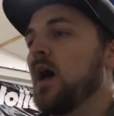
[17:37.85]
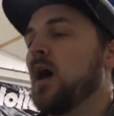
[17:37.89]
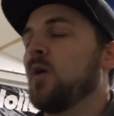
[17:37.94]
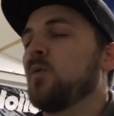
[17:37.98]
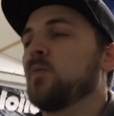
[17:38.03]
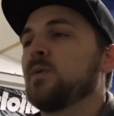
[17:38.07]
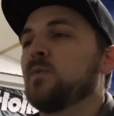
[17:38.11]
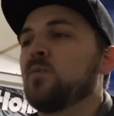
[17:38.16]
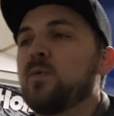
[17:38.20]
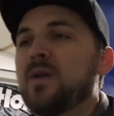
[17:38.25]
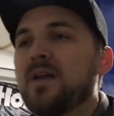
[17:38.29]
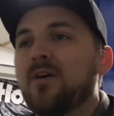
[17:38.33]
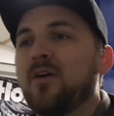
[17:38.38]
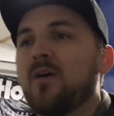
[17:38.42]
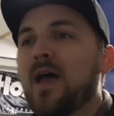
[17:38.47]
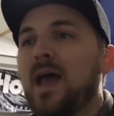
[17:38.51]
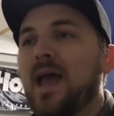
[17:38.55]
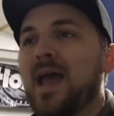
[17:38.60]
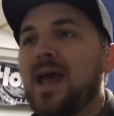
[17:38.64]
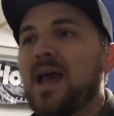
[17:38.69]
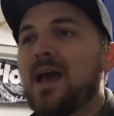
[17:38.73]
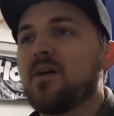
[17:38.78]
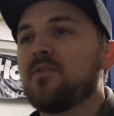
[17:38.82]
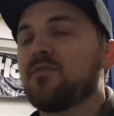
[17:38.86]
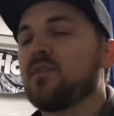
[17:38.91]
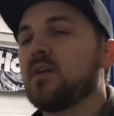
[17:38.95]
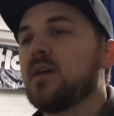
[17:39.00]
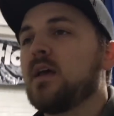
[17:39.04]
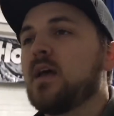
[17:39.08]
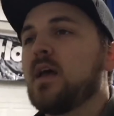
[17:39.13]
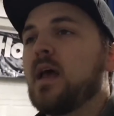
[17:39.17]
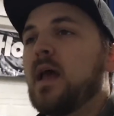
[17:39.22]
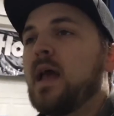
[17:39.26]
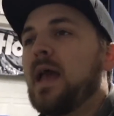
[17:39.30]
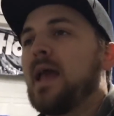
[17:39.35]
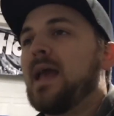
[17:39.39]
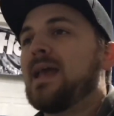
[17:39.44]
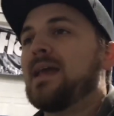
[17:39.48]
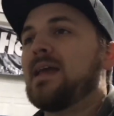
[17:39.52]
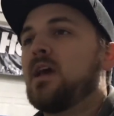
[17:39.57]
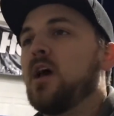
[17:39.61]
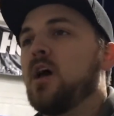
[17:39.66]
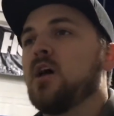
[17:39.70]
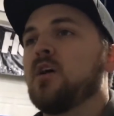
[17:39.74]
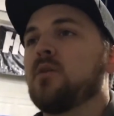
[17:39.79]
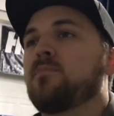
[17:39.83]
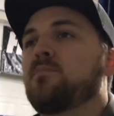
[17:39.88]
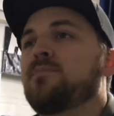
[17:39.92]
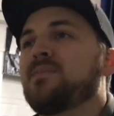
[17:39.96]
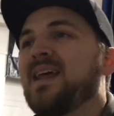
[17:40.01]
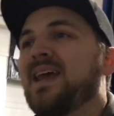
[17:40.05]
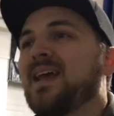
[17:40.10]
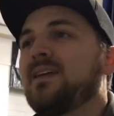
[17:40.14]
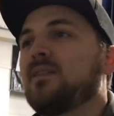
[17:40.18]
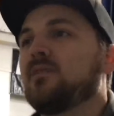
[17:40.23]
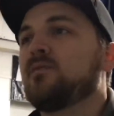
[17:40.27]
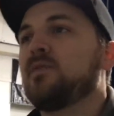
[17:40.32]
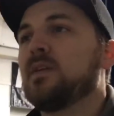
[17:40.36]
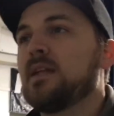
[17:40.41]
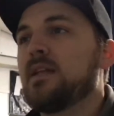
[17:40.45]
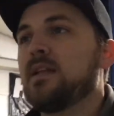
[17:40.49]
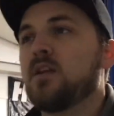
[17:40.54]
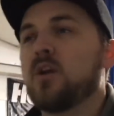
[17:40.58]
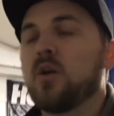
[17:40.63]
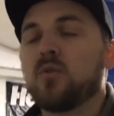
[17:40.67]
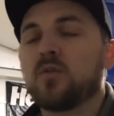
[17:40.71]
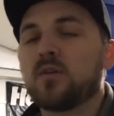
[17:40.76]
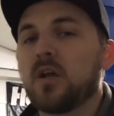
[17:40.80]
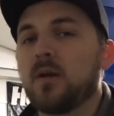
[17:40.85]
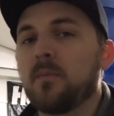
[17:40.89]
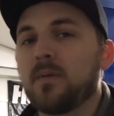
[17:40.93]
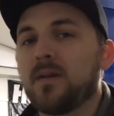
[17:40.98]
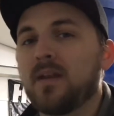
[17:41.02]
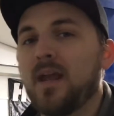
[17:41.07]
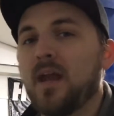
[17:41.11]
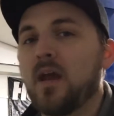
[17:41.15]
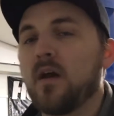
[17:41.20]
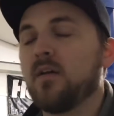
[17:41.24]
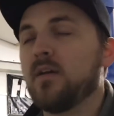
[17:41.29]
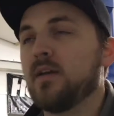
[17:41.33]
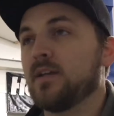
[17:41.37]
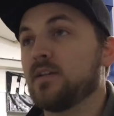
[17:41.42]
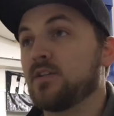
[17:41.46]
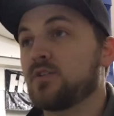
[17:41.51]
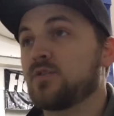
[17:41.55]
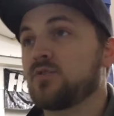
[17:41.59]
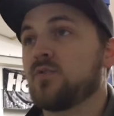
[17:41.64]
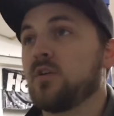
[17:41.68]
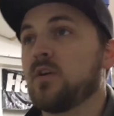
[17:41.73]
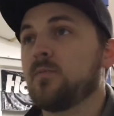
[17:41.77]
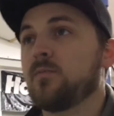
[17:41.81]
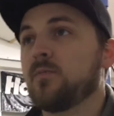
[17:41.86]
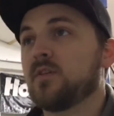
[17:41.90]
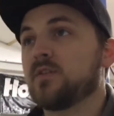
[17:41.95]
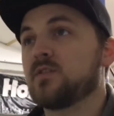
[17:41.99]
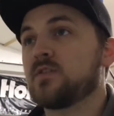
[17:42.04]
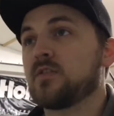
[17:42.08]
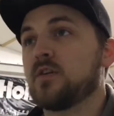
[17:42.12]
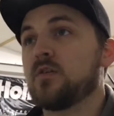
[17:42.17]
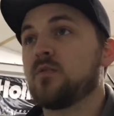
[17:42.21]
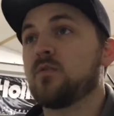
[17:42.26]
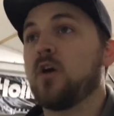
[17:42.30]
We will have a update video coming out extremely soon.